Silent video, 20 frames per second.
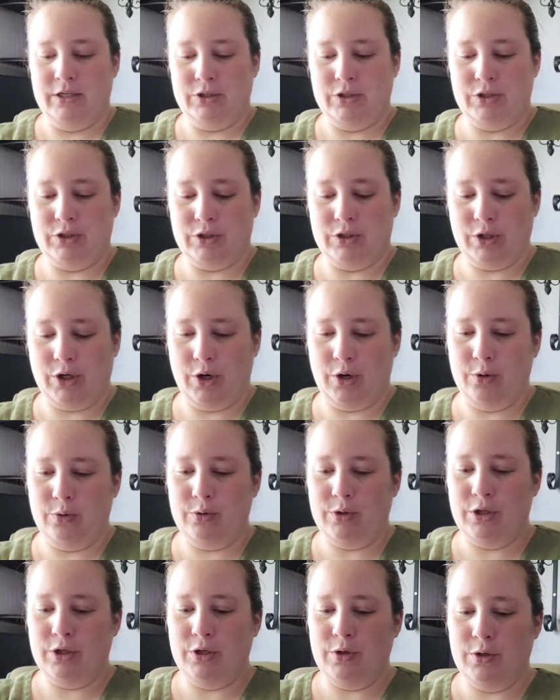
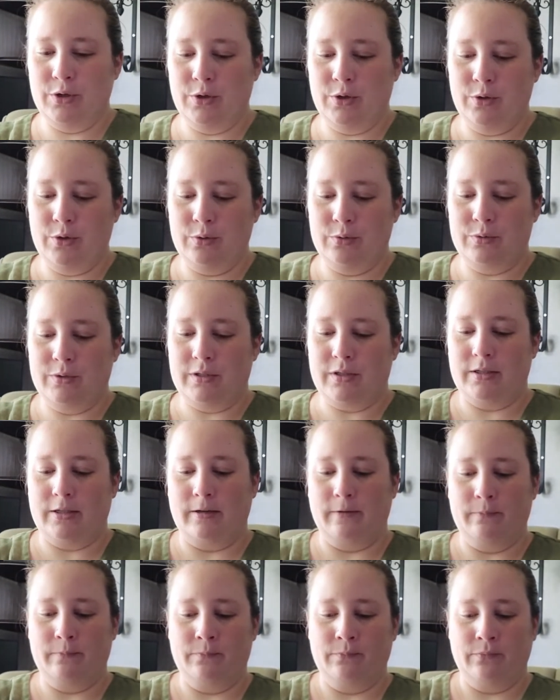So
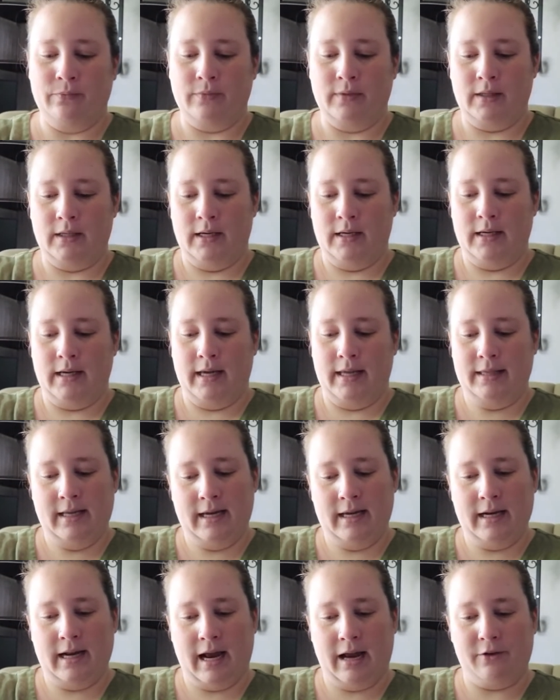cute. And
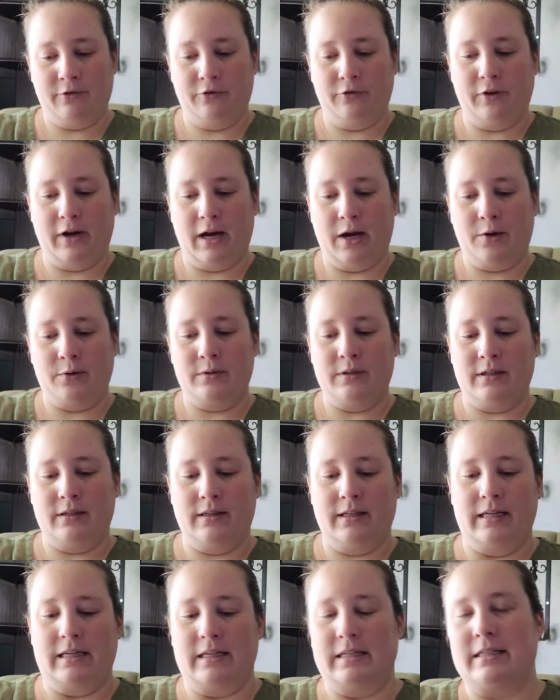then I found
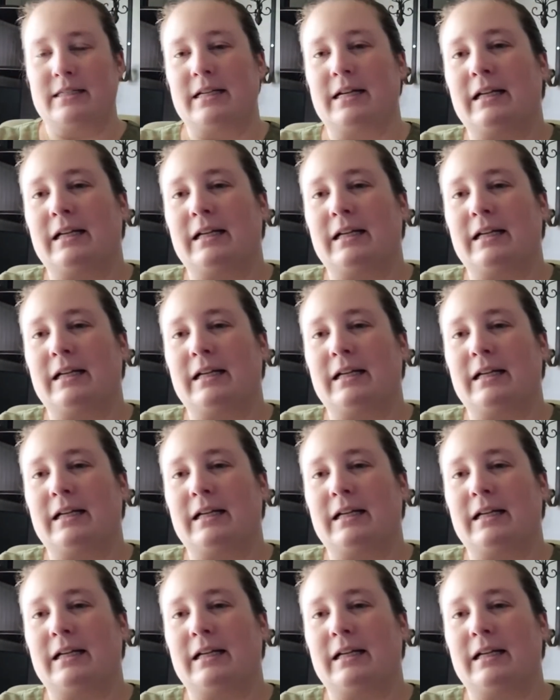these